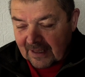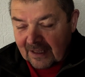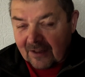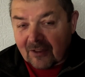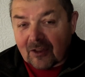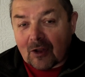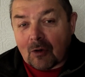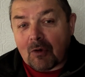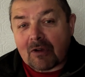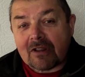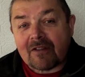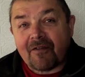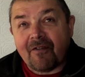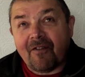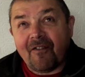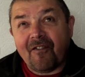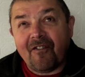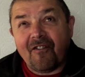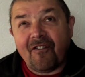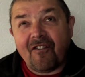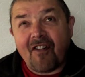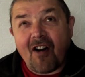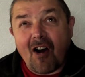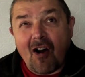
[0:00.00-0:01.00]
there was
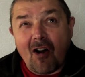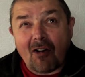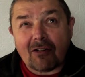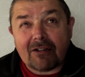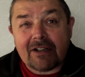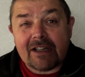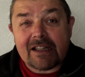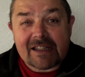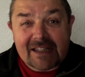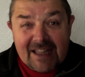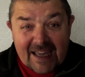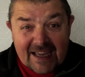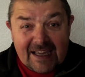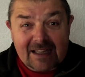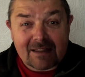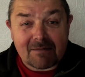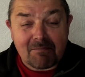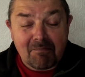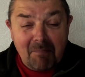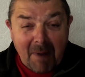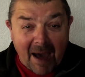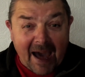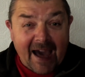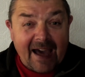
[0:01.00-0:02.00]
46
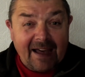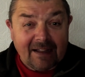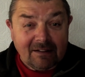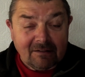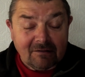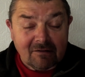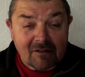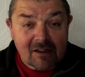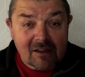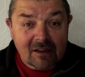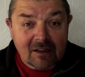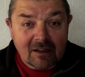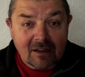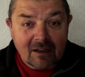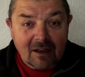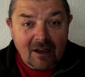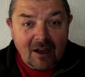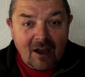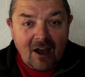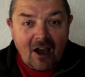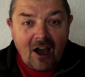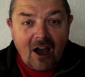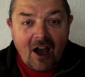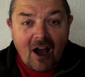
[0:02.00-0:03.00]
miles
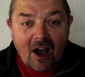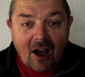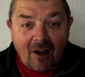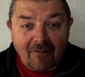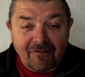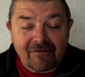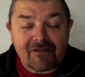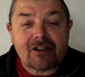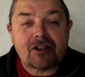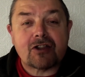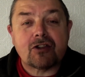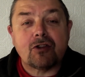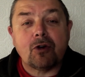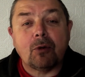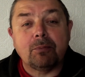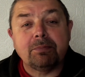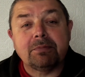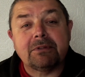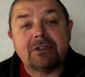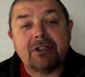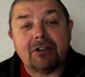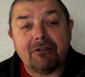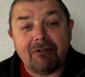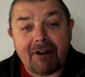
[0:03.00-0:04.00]
of
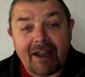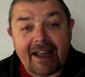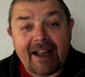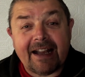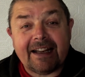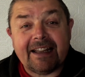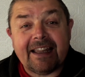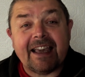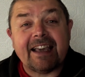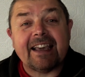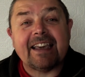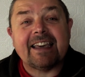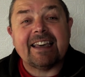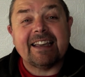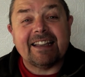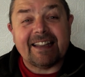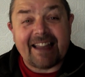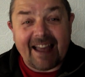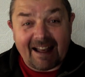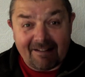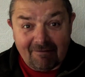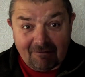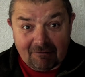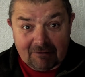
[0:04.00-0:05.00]
subterranean
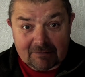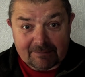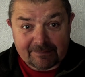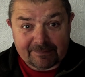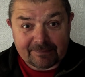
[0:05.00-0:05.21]
canal.